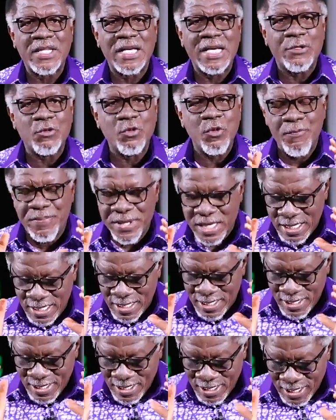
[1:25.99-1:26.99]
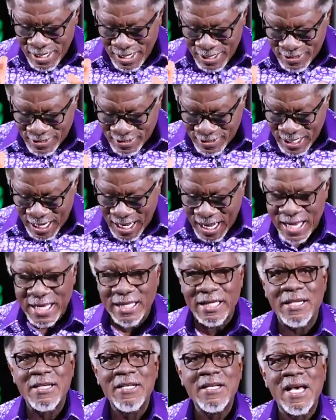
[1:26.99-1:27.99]
It will be a
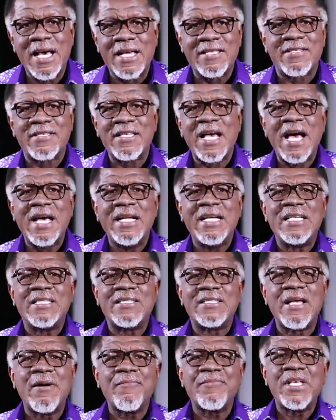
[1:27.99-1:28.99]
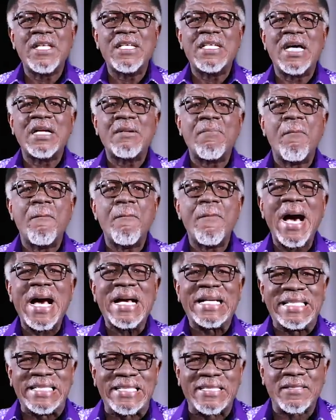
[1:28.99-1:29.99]
sign. A sign is something that
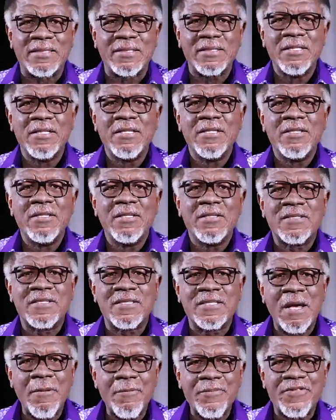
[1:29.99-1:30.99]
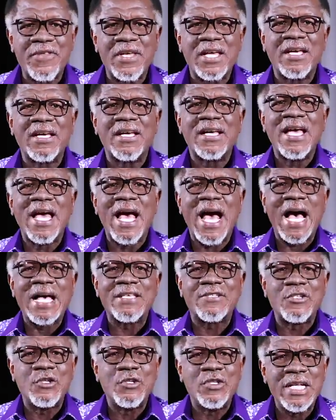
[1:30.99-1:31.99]
marks something
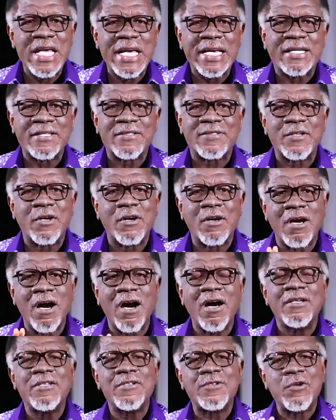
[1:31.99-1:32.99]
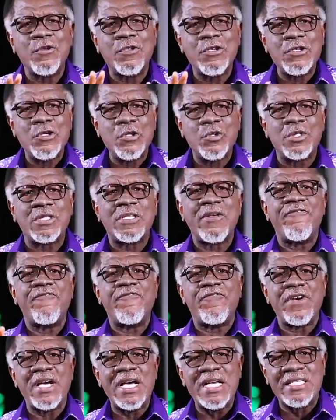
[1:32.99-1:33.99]
as unique. So God is going to use the
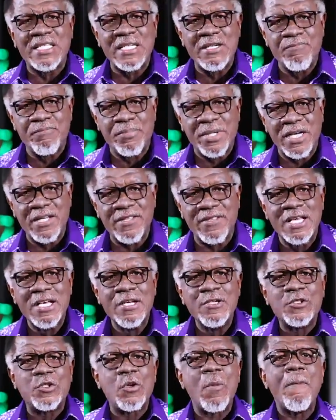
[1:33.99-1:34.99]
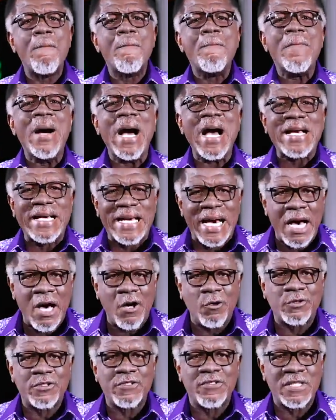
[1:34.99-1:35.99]
virgin birth to mark
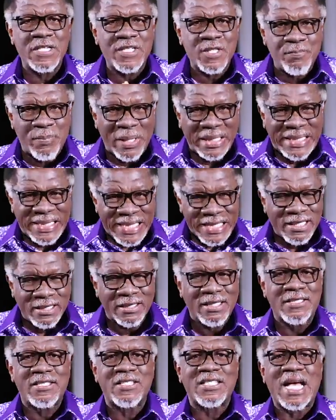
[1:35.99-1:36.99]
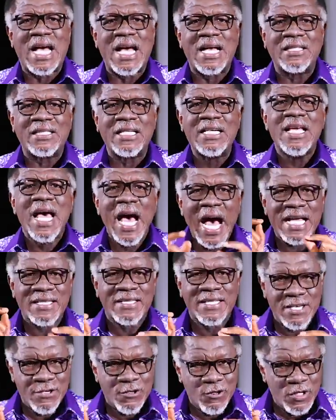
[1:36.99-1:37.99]
out this particular child
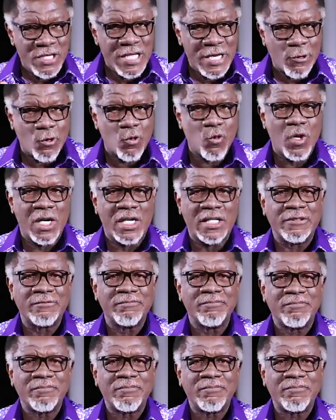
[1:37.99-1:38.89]
as a unique one.